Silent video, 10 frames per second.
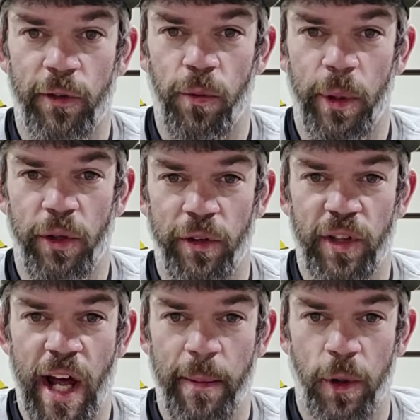was going to put the
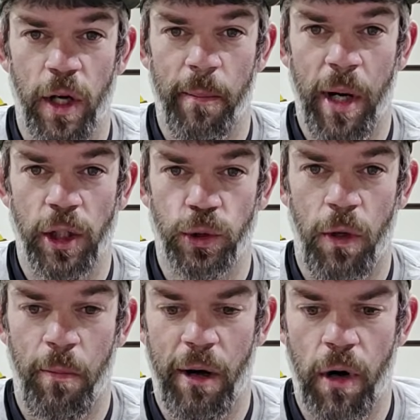same grip module
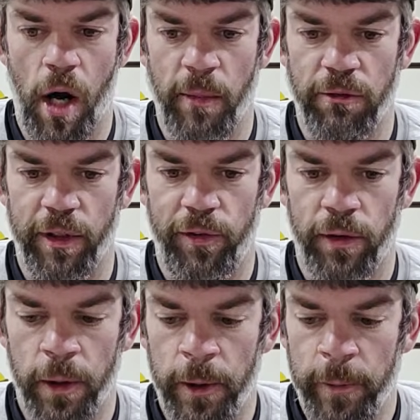on my Romulus.